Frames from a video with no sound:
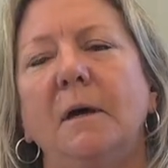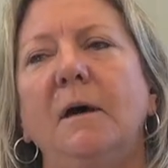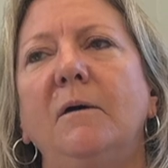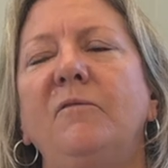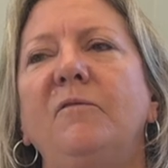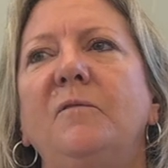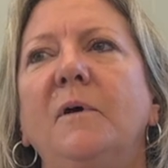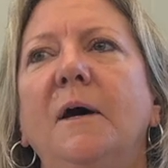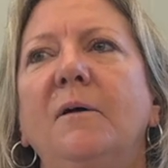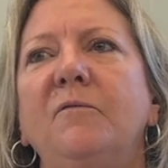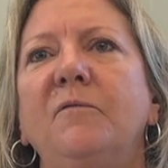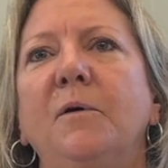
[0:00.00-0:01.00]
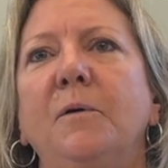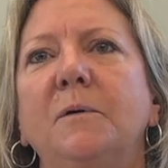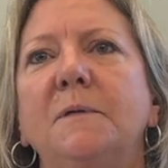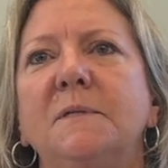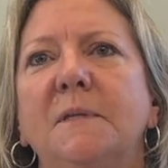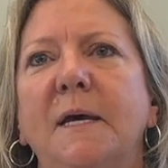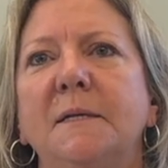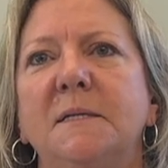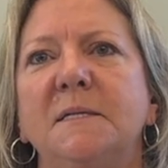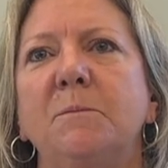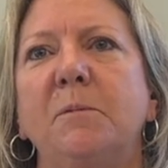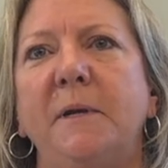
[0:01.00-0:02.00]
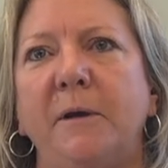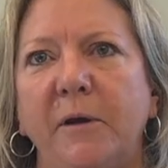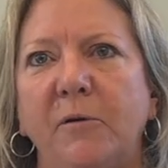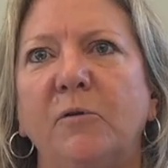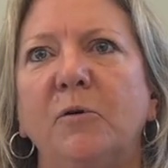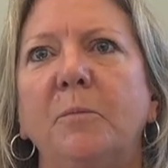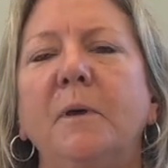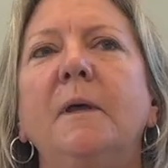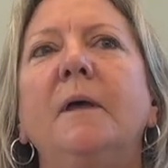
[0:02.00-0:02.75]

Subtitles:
of folks, that disciplinary group